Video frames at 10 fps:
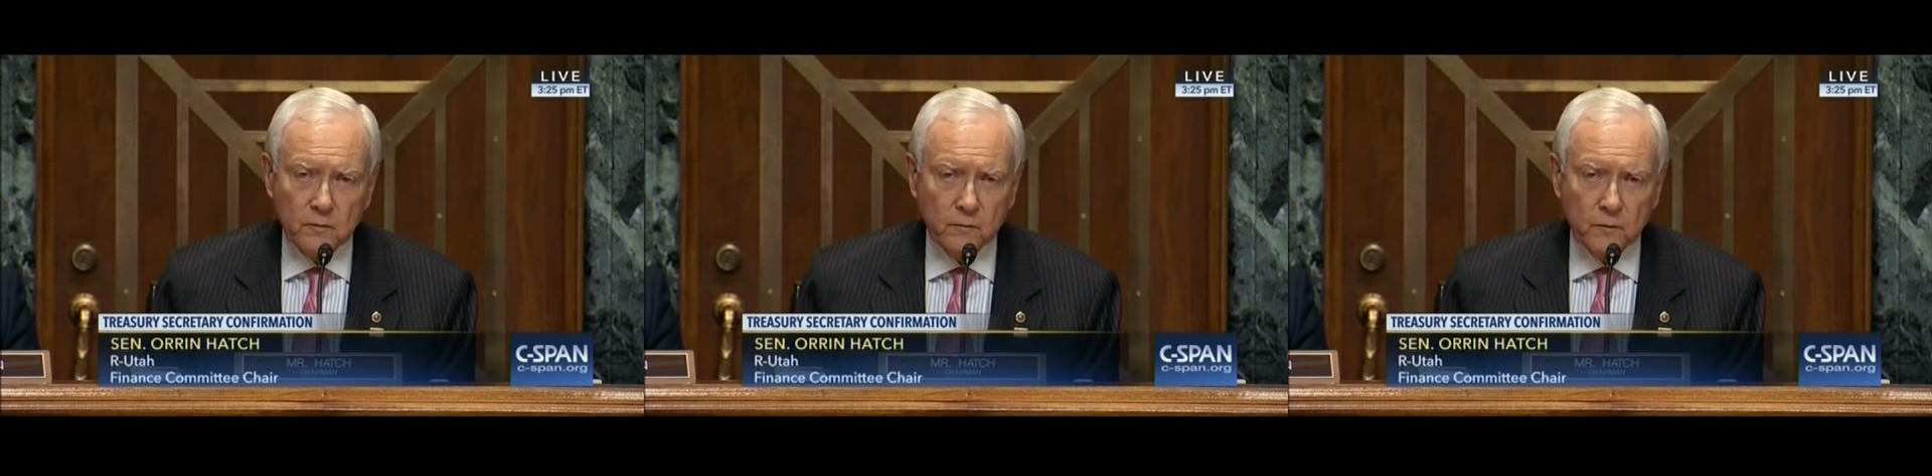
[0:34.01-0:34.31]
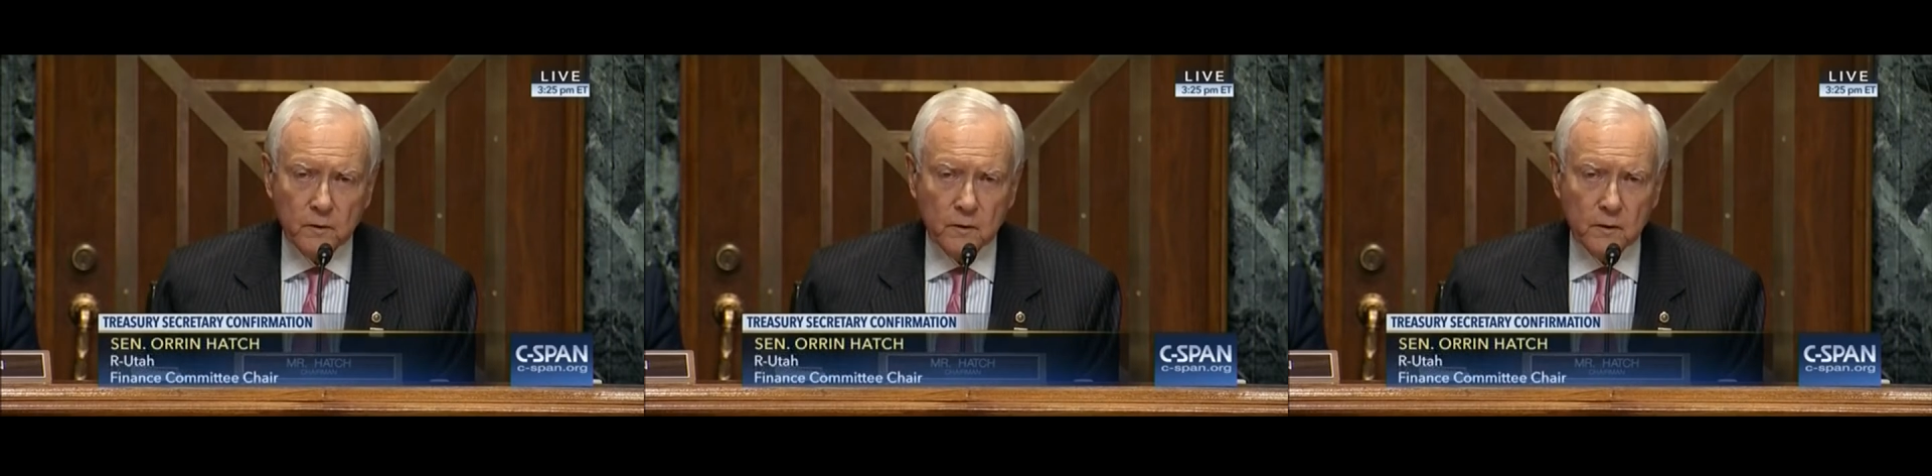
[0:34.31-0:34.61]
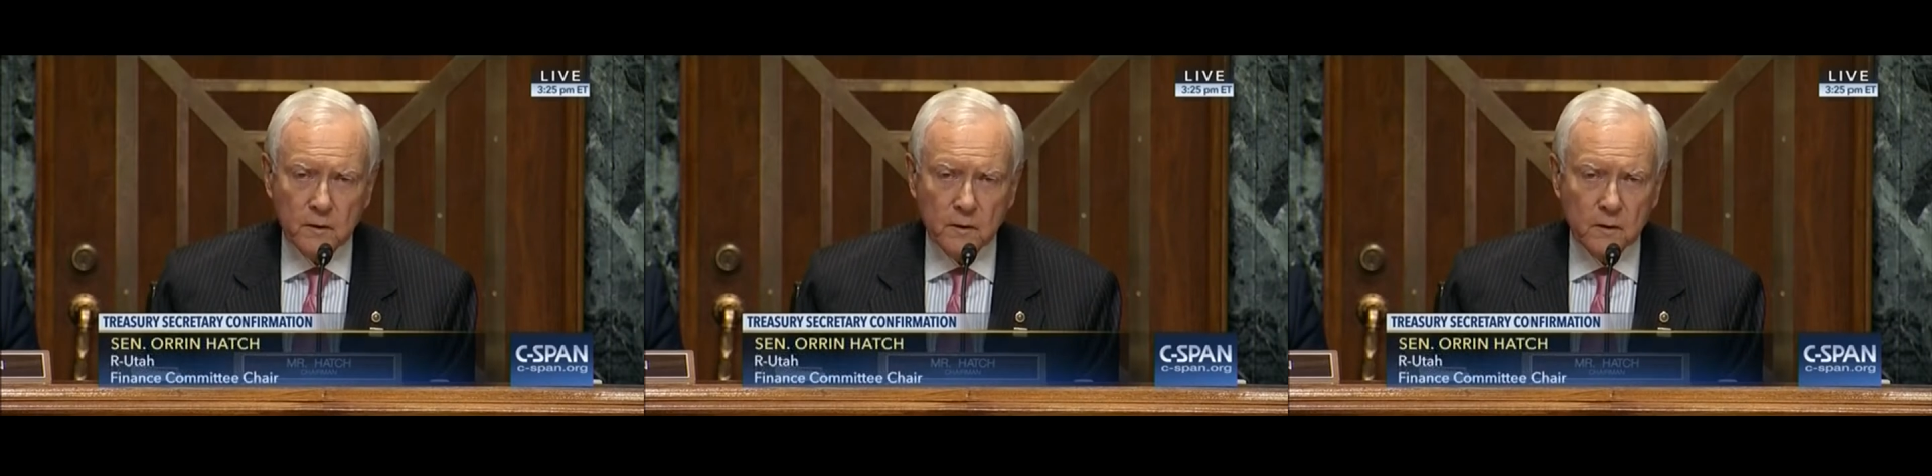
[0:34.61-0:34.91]
forth,
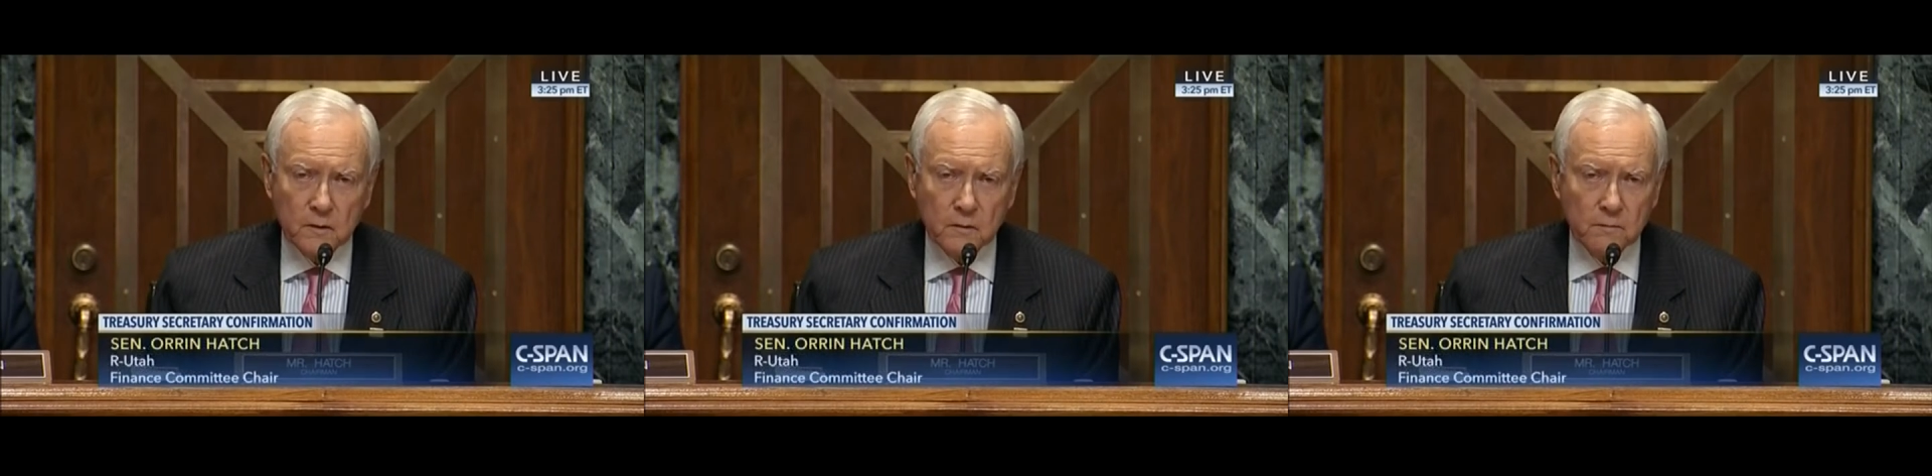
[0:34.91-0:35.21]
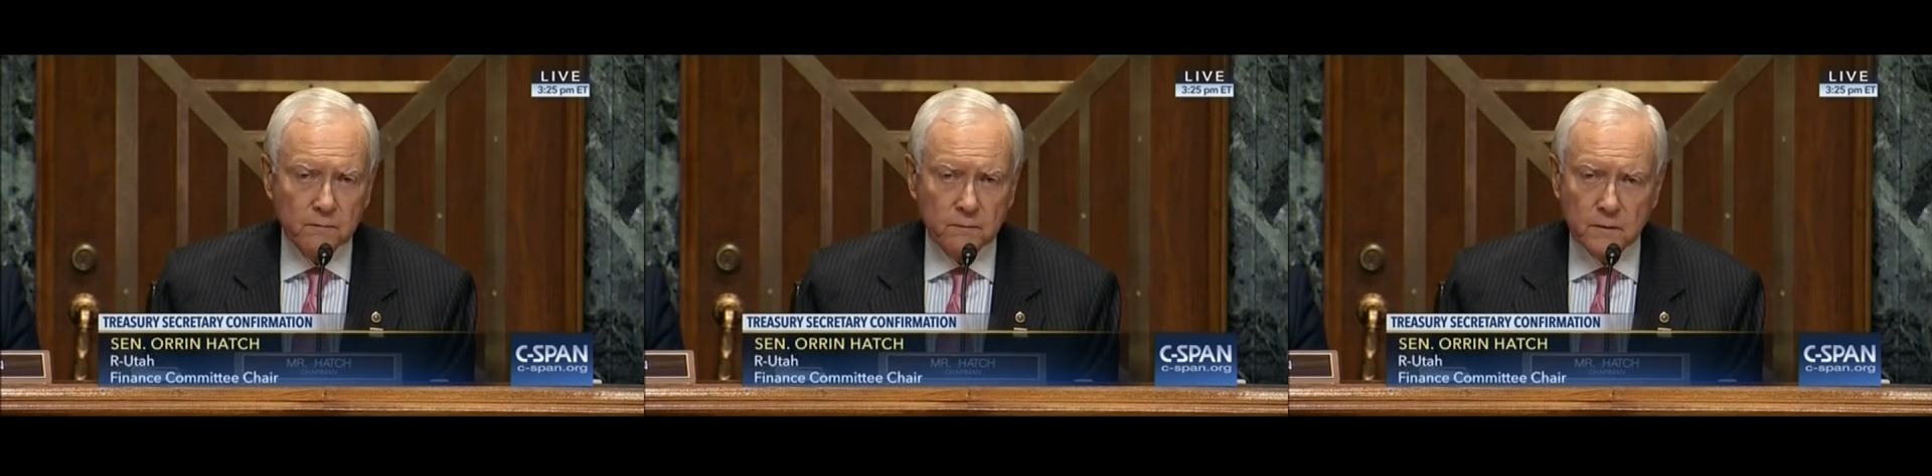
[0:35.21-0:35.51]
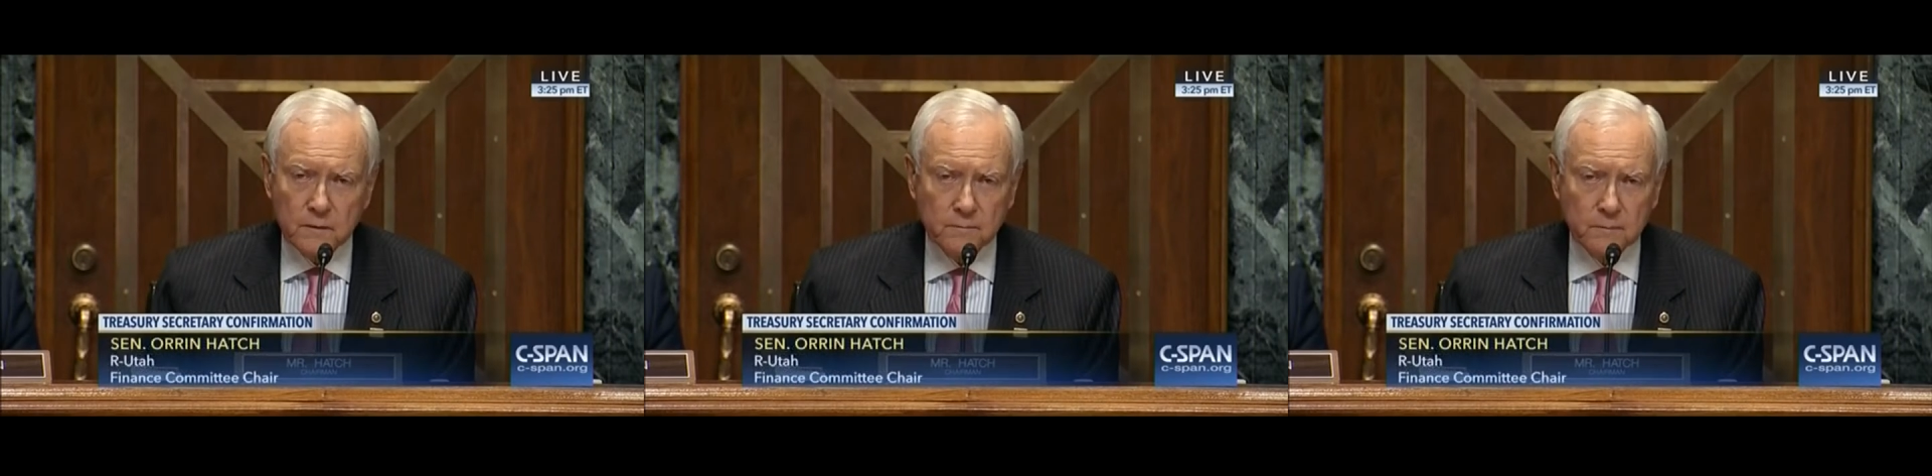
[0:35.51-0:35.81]
uh, you've, uh,